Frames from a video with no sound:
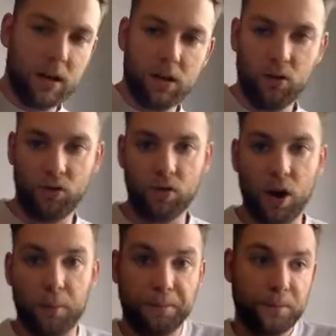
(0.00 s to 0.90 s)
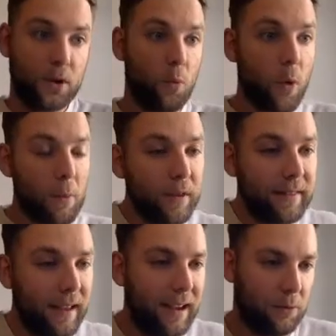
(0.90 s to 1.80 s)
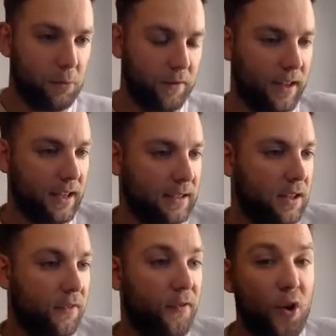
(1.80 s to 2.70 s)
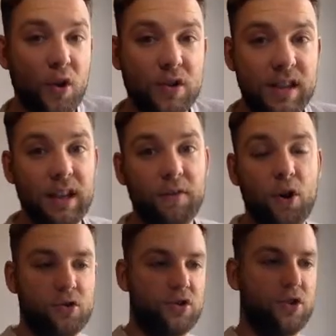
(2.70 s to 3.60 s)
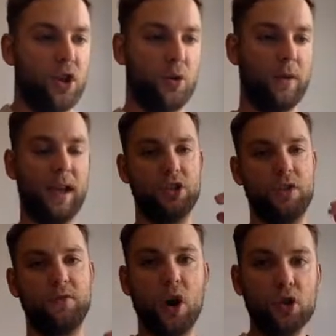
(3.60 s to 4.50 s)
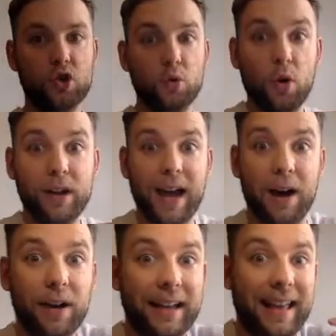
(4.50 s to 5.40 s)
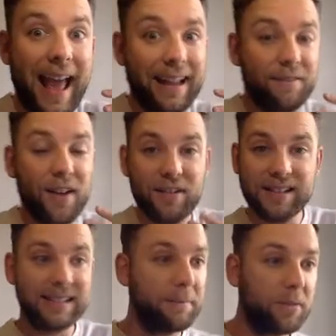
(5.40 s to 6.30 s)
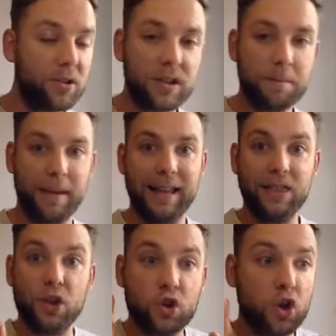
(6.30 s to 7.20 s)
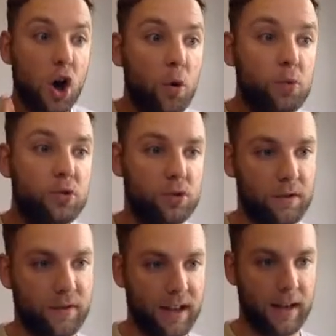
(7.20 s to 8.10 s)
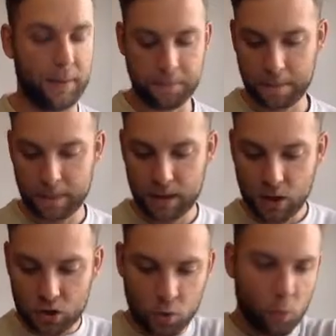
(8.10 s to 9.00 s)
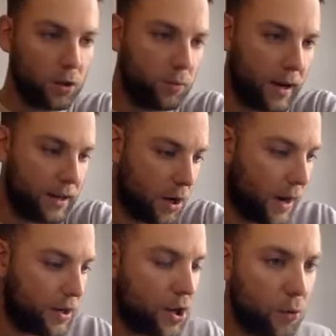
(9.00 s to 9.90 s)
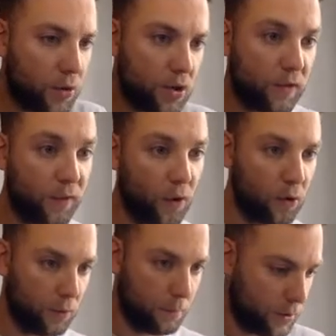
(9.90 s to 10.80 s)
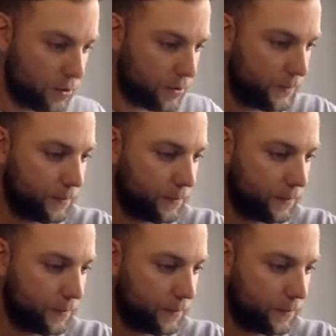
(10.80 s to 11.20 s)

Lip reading: So when we're dealing with these, the first thing you've got to do is you've got to work out, again, very similar to the mean, the total of here. So what do I know? I know that there's 4 numbers.